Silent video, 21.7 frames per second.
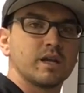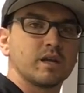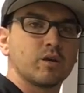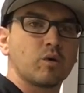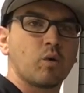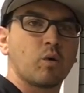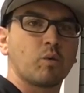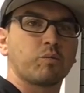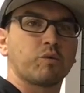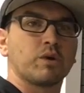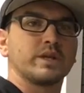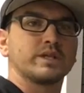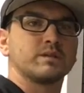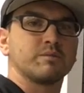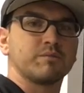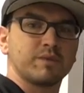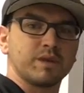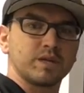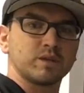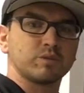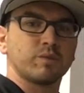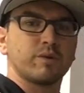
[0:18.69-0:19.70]
incorporate
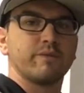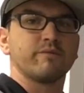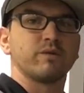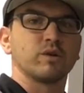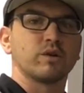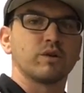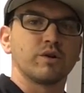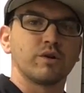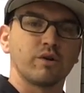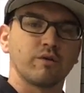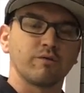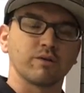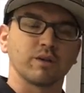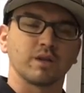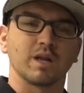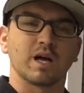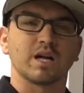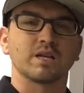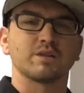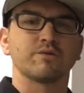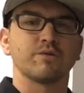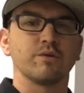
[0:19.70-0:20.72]
some things we've learned over the
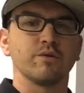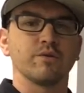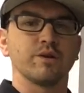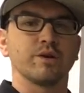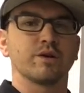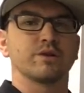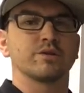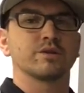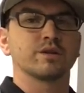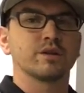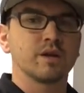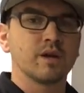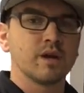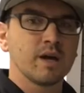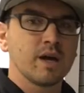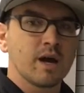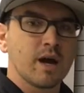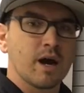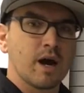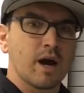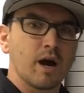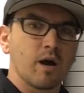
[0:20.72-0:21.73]
last few years
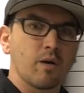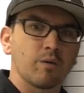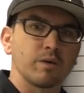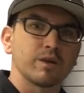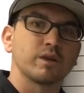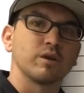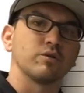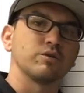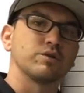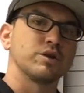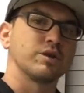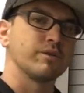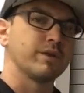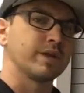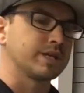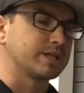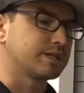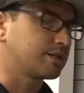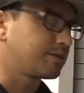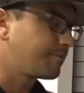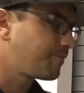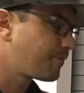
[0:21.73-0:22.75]
with those
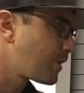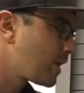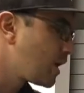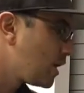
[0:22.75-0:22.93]
units.